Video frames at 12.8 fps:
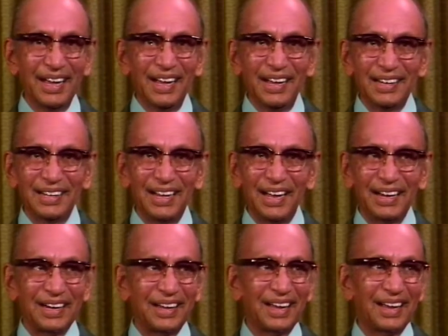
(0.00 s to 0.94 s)

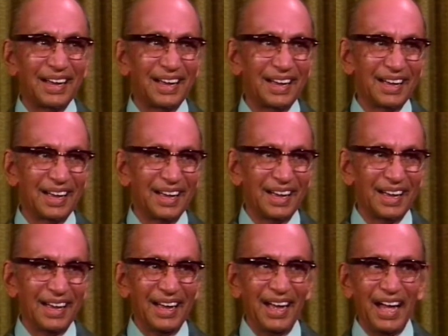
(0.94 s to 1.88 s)
Then
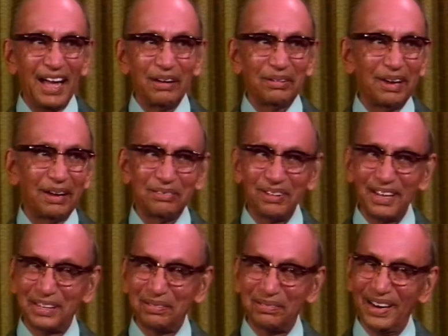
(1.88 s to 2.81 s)
I would have to
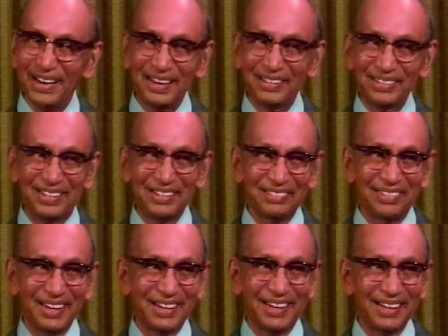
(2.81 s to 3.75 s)
explain to the
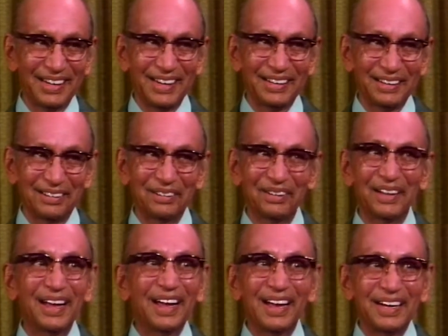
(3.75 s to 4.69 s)
waiter that no,
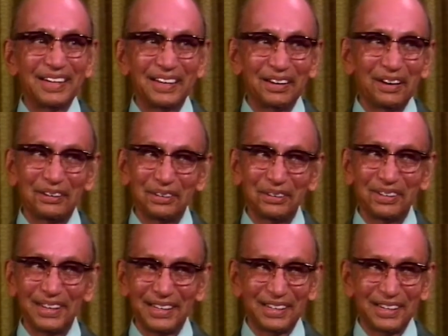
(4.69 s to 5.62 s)
it's not so,
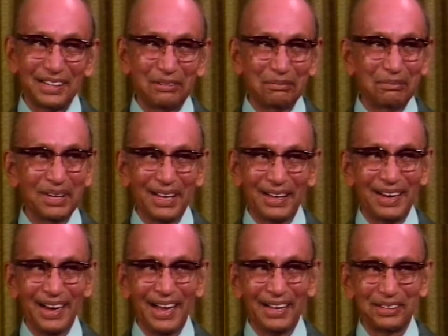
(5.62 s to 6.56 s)
just give me a
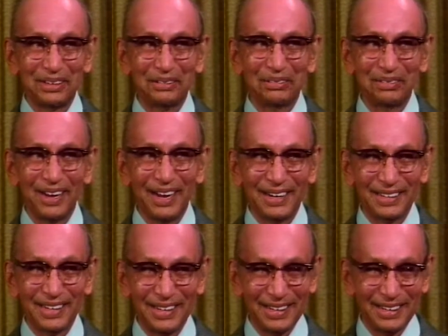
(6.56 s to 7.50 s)
glass of water.